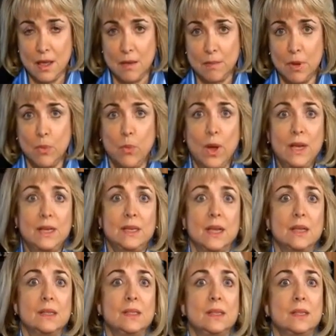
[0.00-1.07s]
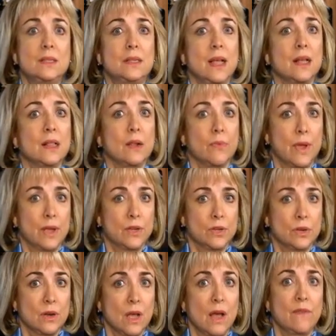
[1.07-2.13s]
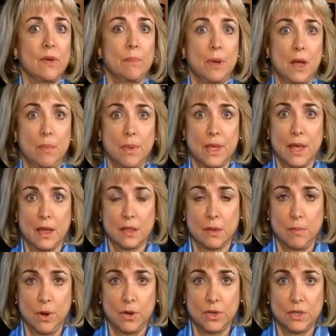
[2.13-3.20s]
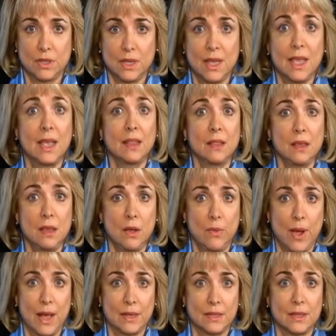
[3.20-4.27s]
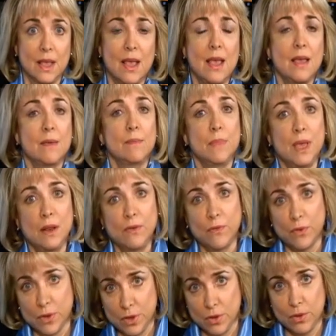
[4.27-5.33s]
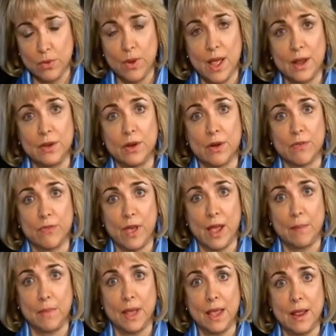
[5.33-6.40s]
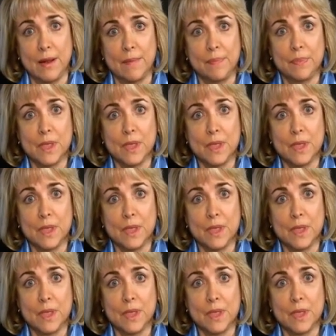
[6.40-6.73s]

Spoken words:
But what does this declaration of a public health emergency in the U.S. mean for you and your family?